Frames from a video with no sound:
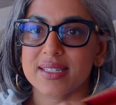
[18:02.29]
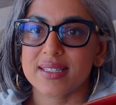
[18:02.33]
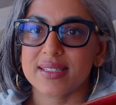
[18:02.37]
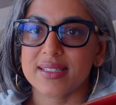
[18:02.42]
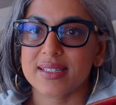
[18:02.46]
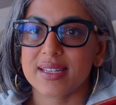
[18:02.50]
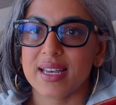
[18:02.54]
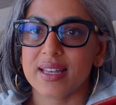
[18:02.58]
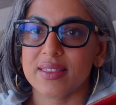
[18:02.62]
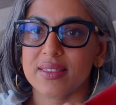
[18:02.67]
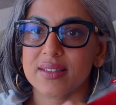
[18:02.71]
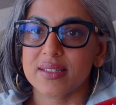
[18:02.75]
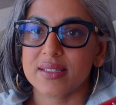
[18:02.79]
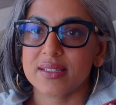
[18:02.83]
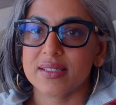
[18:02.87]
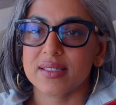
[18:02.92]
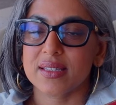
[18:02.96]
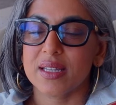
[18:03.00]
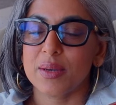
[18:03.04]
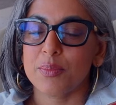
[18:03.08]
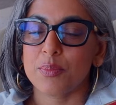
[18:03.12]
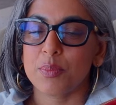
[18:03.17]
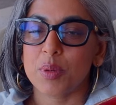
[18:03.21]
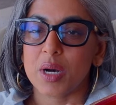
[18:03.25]
It's got this
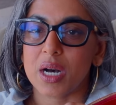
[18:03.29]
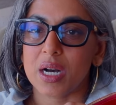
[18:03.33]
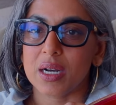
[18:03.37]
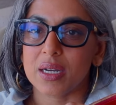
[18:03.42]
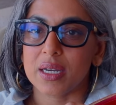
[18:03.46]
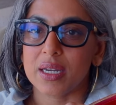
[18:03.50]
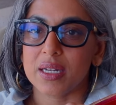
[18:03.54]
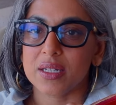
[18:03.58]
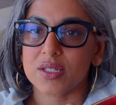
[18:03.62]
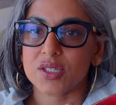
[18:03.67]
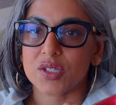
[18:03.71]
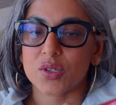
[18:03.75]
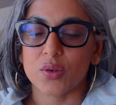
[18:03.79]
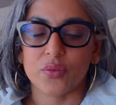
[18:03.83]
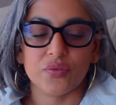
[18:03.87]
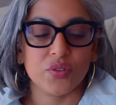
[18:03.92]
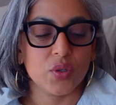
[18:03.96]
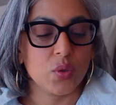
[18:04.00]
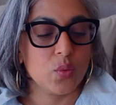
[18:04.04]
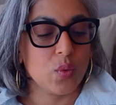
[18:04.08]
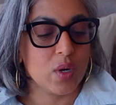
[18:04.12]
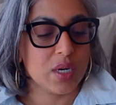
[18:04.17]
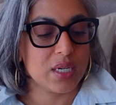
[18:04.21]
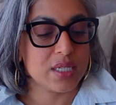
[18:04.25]
slip pocket. So if
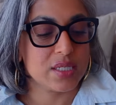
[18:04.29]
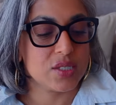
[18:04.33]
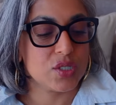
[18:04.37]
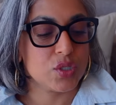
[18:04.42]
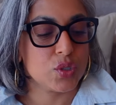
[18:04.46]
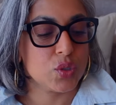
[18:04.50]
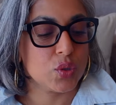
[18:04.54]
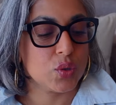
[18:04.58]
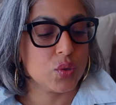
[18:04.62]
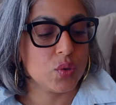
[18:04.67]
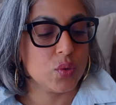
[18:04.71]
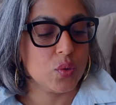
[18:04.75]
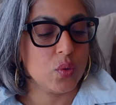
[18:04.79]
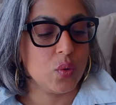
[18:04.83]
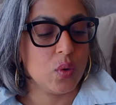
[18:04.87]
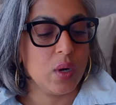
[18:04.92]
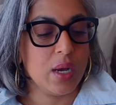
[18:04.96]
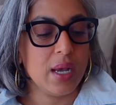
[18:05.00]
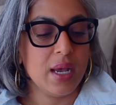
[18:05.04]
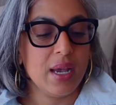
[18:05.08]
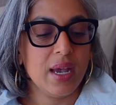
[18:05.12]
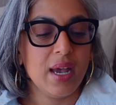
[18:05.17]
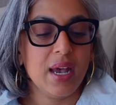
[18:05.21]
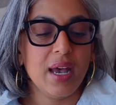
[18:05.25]
you wanted
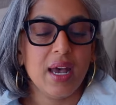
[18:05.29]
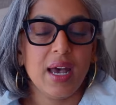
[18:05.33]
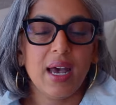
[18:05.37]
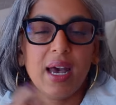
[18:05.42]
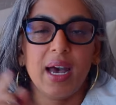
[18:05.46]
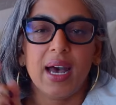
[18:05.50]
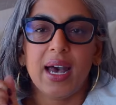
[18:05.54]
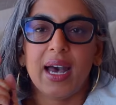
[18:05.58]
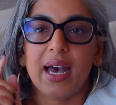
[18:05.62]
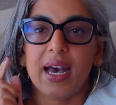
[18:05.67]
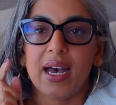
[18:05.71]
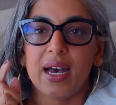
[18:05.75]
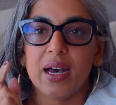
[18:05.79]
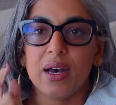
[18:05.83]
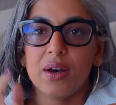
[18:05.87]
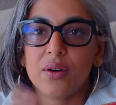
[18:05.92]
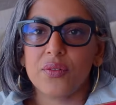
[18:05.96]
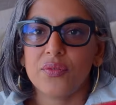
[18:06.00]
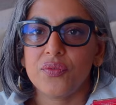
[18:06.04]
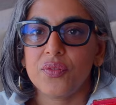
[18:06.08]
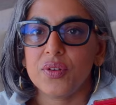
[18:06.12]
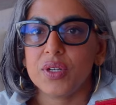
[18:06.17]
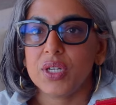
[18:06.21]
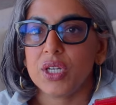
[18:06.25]
to
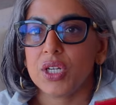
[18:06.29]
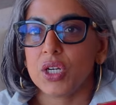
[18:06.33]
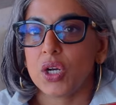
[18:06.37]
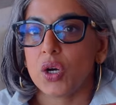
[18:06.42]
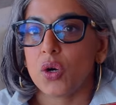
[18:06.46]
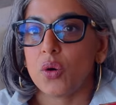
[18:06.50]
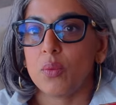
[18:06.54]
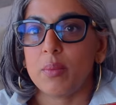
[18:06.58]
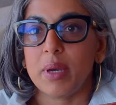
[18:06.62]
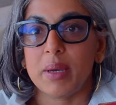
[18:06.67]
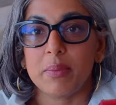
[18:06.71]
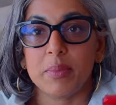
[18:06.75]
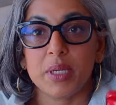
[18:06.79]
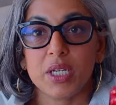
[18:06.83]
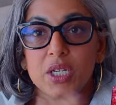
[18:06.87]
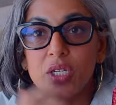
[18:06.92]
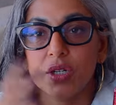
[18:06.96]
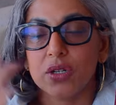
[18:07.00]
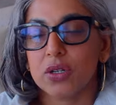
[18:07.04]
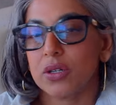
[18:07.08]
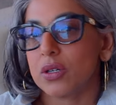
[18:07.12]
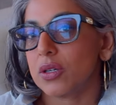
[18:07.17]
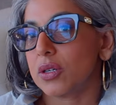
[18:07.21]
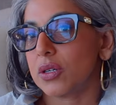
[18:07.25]
have, you know, maybe
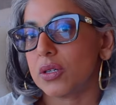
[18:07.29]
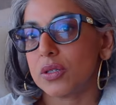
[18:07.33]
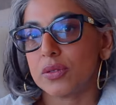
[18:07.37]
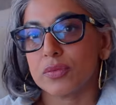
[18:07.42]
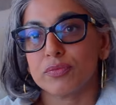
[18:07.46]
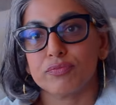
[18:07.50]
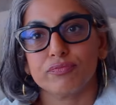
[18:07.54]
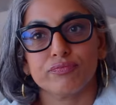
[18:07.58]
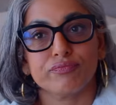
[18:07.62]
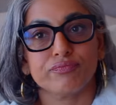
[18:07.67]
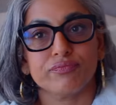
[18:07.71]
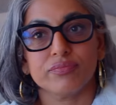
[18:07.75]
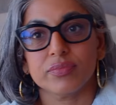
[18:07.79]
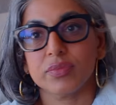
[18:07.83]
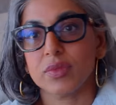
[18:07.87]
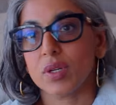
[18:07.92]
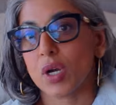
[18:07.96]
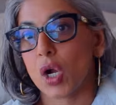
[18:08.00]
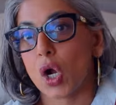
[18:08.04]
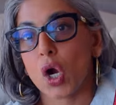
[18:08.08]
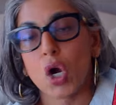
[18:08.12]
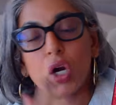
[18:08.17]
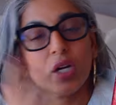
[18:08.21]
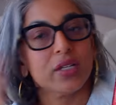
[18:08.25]
the
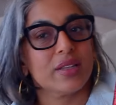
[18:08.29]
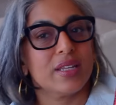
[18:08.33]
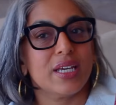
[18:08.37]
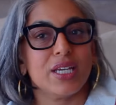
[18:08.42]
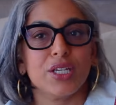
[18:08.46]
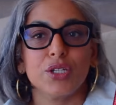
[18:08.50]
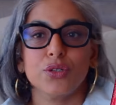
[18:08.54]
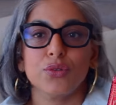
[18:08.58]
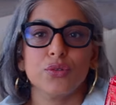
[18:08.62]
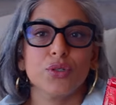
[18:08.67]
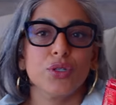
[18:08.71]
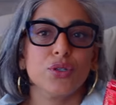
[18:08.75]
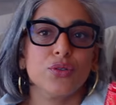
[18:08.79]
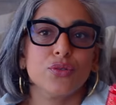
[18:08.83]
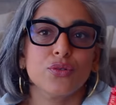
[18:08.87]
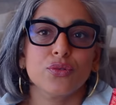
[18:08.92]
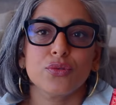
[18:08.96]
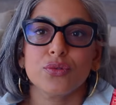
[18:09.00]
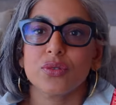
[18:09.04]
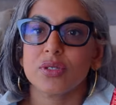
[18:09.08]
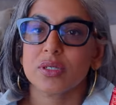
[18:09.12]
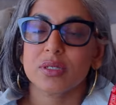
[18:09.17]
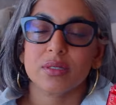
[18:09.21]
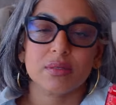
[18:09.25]
card that you
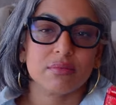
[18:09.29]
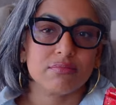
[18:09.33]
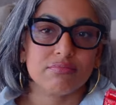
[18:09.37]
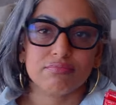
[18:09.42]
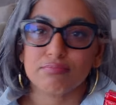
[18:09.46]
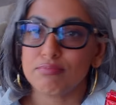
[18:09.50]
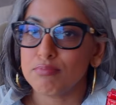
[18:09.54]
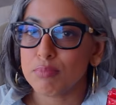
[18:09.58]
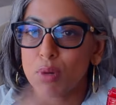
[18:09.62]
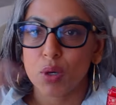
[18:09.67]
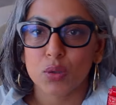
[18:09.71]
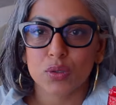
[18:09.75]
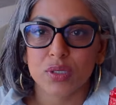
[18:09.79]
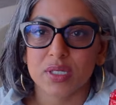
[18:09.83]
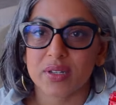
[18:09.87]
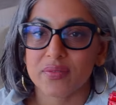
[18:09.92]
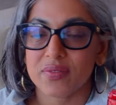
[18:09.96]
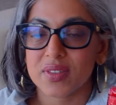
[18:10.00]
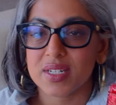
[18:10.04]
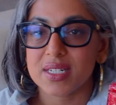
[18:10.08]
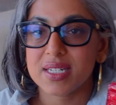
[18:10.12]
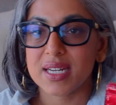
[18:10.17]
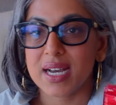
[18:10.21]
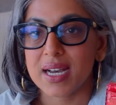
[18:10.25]
use most
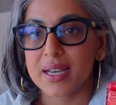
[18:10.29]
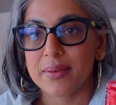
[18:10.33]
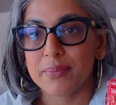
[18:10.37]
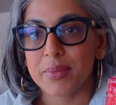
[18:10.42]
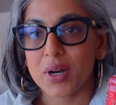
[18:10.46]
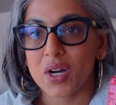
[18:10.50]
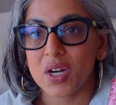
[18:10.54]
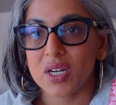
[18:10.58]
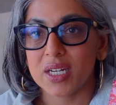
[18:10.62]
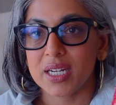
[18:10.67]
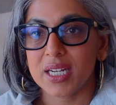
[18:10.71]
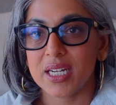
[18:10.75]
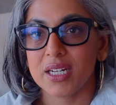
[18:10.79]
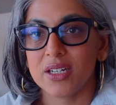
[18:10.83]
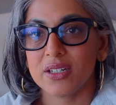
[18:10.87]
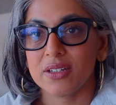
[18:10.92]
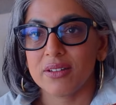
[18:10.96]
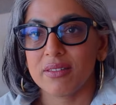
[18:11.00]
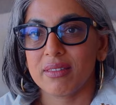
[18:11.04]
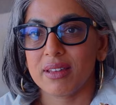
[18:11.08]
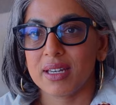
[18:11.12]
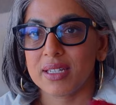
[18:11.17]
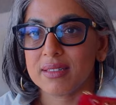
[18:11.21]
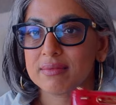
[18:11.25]
of the time on
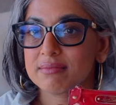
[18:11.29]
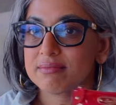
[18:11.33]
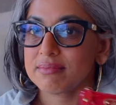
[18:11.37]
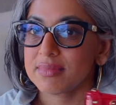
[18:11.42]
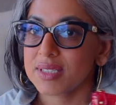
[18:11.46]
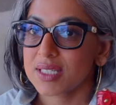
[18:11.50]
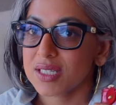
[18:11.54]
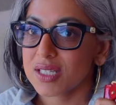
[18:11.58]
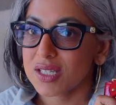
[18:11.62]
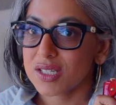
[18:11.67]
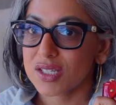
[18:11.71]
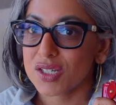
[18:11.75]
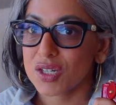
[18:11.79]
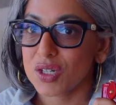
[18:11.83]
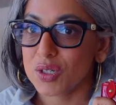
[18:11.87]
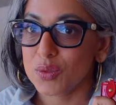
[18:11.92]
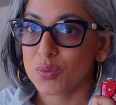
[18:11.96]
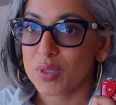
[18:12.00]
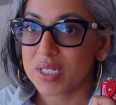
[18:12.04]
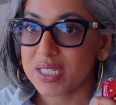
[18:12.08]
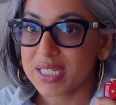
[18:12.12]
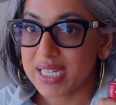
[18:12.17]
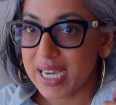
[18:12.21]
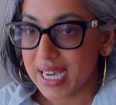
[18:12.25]
here, then this is a good
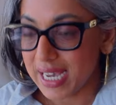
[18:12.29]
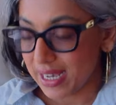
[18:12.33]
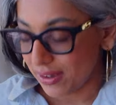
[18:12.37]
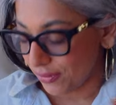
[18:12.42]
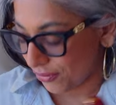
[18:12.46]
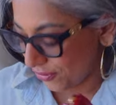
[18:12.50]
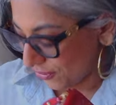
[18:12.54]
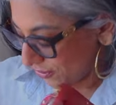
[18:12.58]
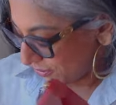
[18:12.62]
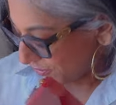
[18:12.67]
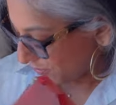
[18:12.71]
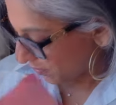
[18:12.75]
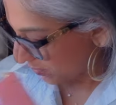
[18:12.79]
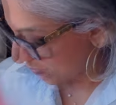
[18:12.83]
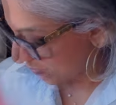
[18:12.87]
one to have.